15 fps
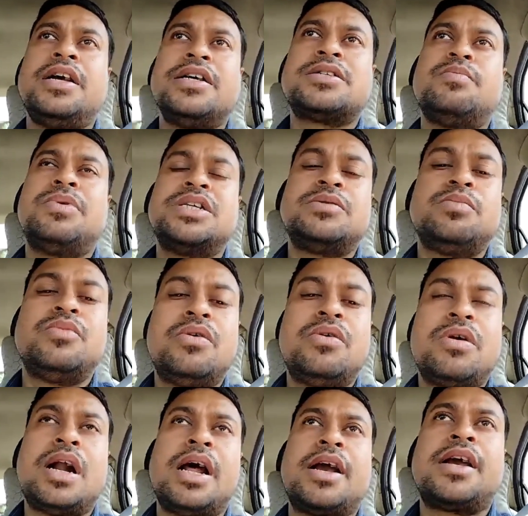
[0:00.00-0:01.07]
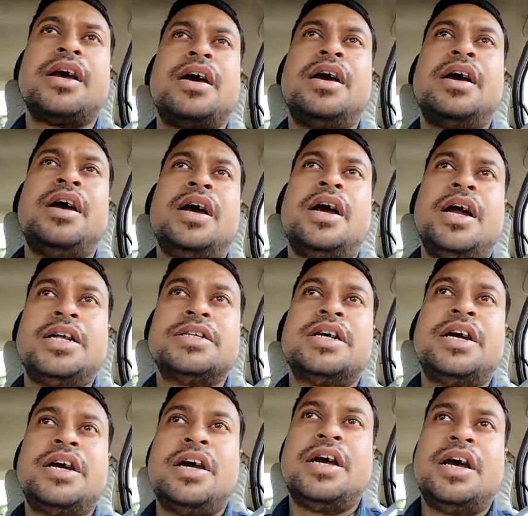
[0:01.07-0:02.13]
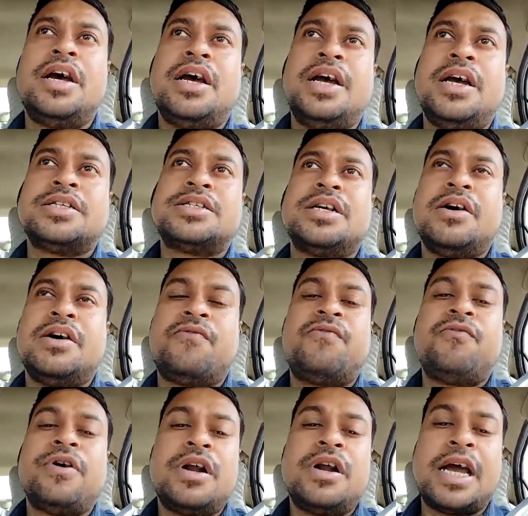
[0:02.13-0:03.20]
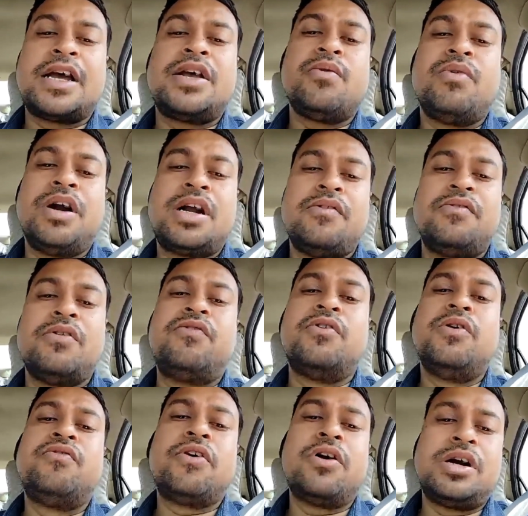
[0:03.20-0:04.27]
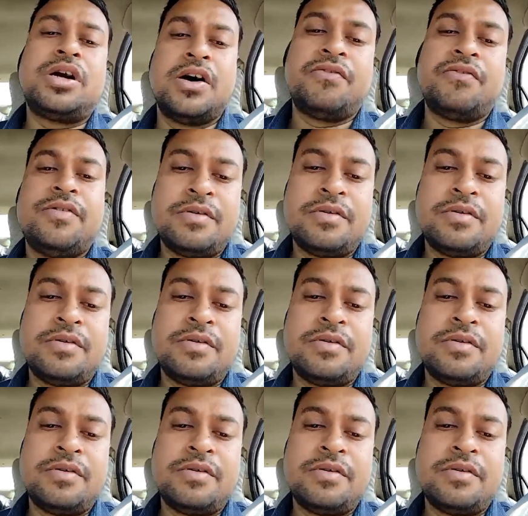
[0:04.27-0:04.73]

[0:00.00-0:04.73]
is much more like it is a like one type of food for turf.